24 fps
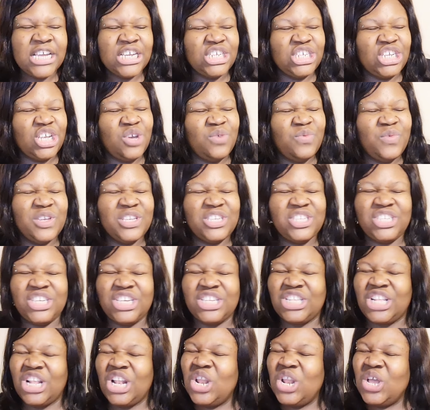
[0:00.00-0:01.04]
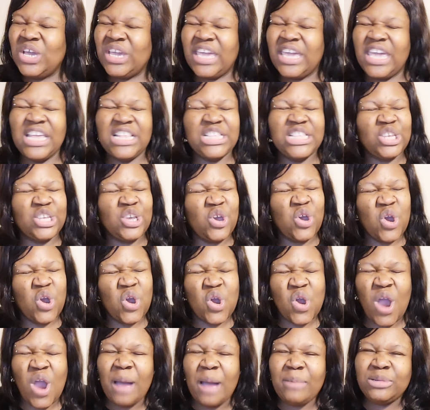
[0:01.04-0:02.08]
She was just looking
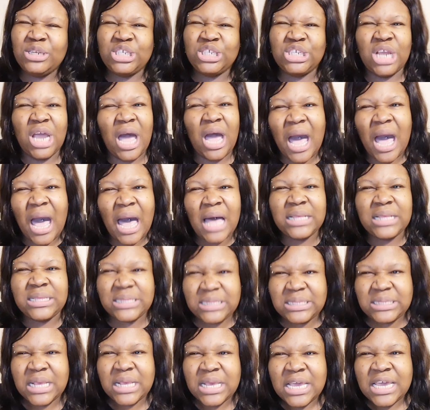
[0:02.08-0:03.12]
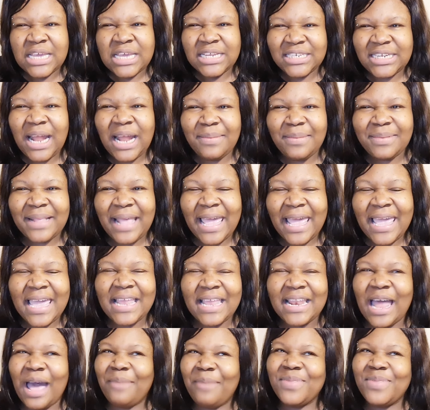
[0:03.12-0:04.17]
scrumptious. You know what I'm
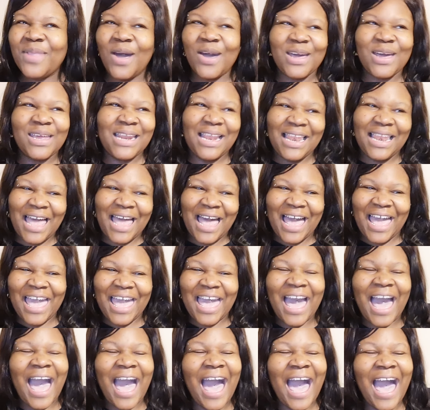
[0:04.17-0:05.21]
saying? I'm not gonna lie.